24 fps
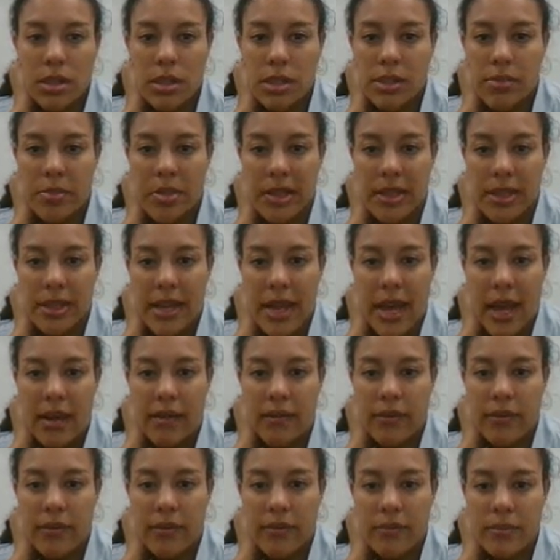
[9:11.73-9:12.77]
split in
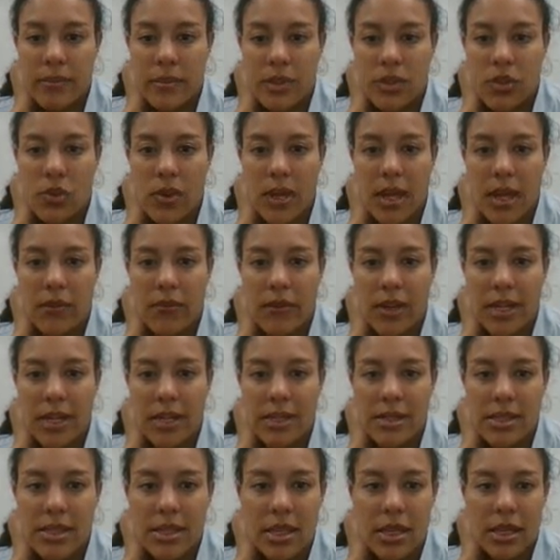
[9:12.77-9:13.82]
half. So again, we can
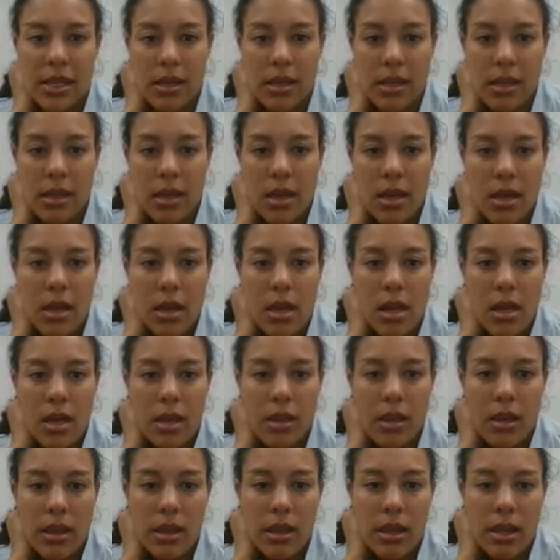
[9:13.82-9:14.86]
see
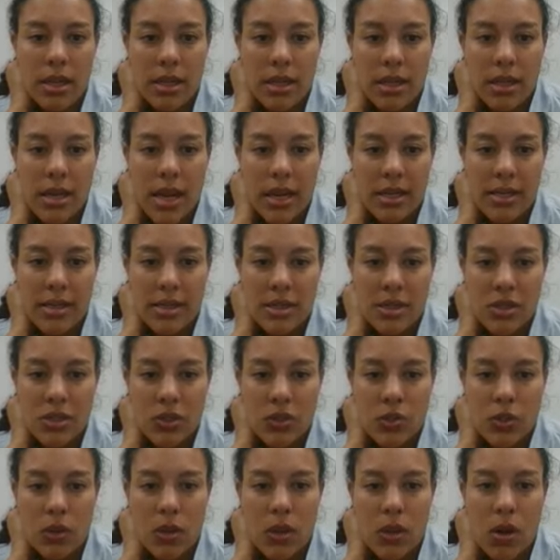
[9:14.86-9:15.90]
the next
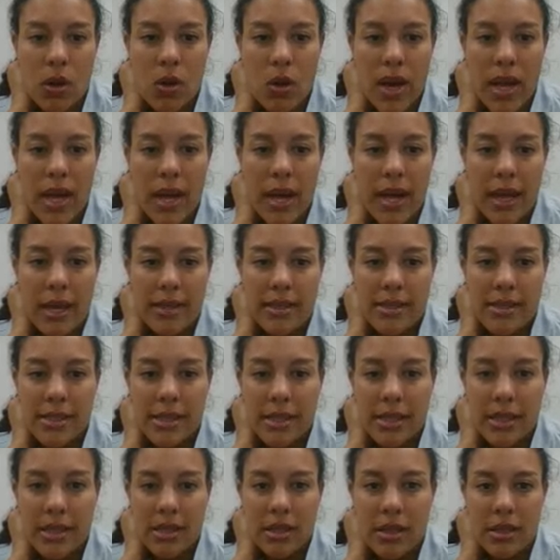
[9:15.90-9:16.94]
2 go-ahead
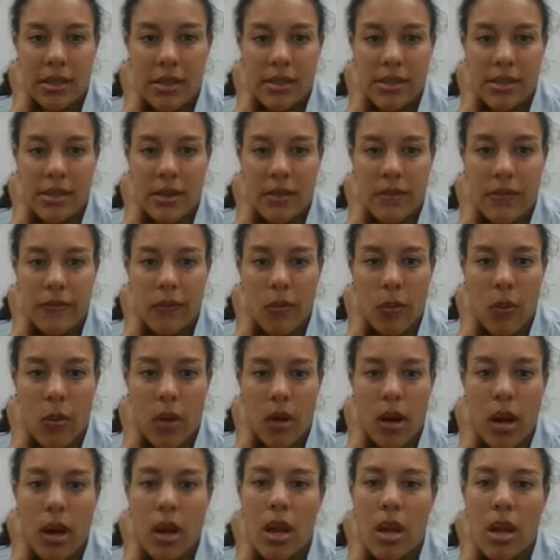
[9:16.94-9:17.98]
signals
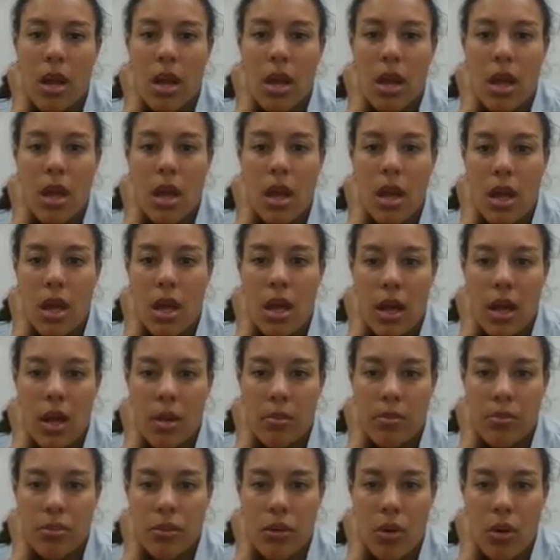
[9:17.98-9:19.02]
for
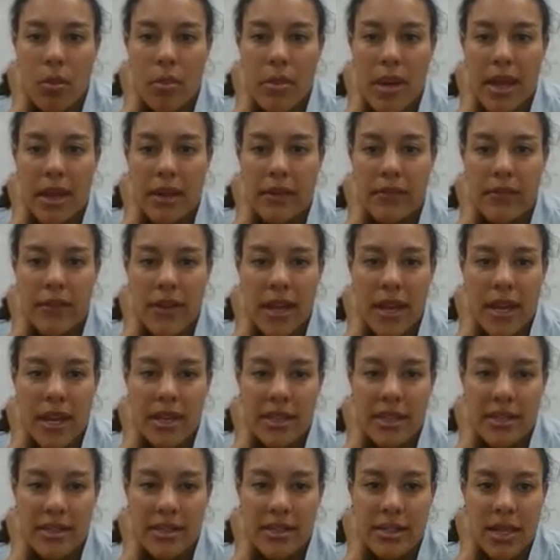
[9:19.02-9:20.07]

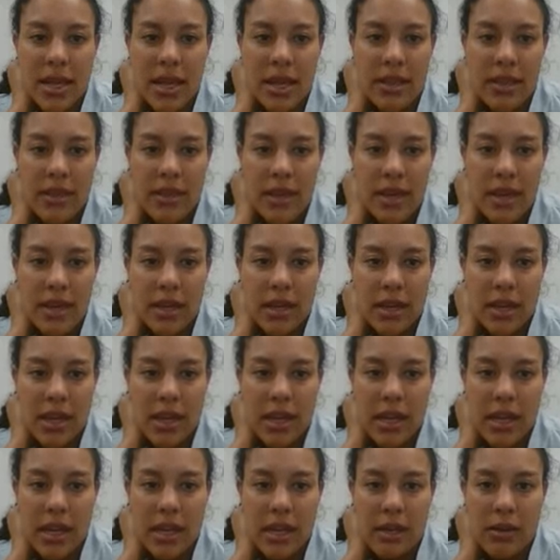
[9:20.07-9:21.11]
pro-metaphase, and then
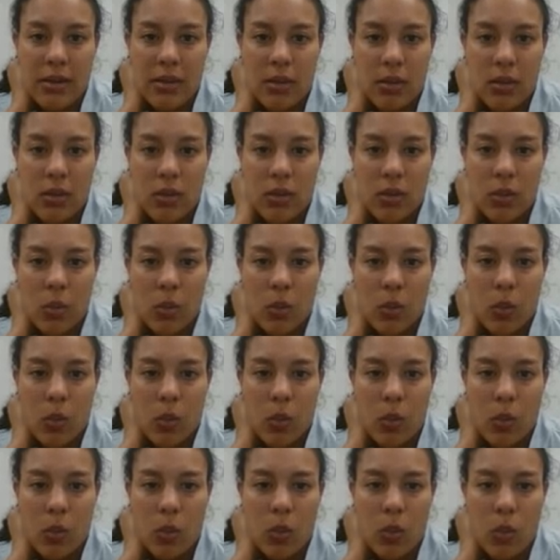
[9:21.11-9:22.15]
again
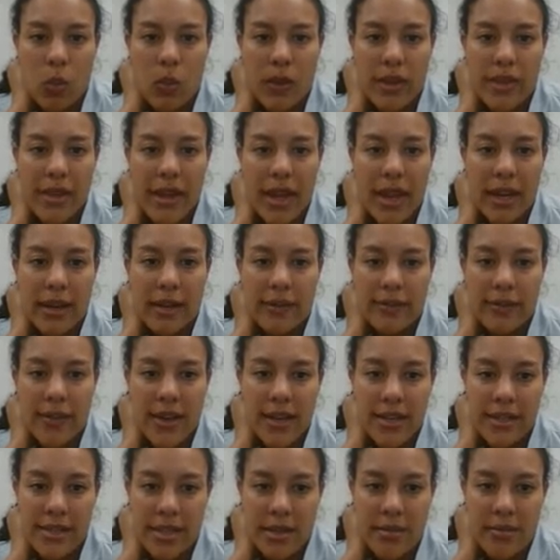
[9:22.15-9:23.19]
with
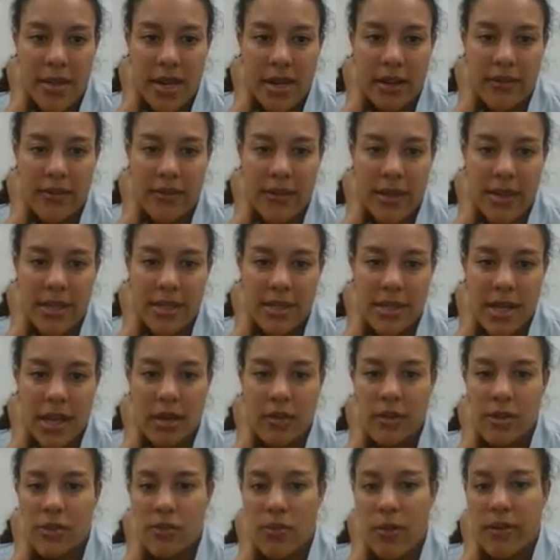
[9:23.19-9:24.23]
anaphase and metaphase like I
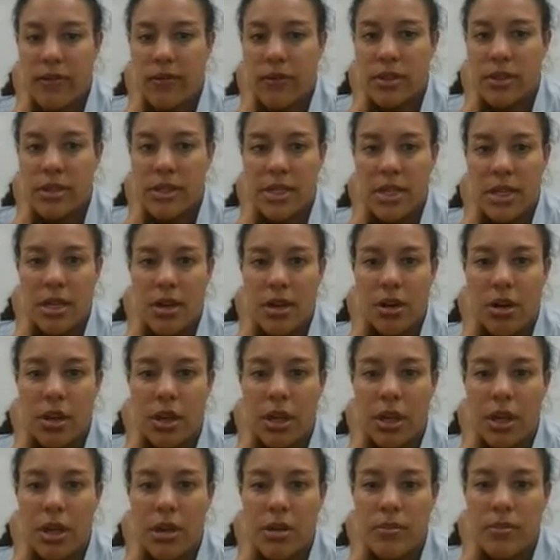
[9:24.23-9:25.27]
was referencing
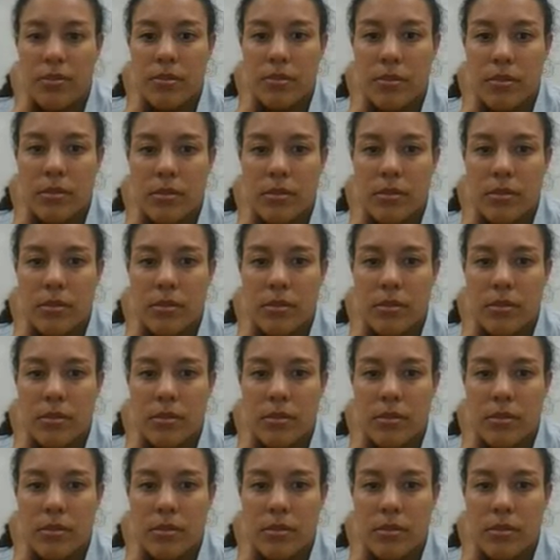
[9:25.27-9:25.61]
earlier.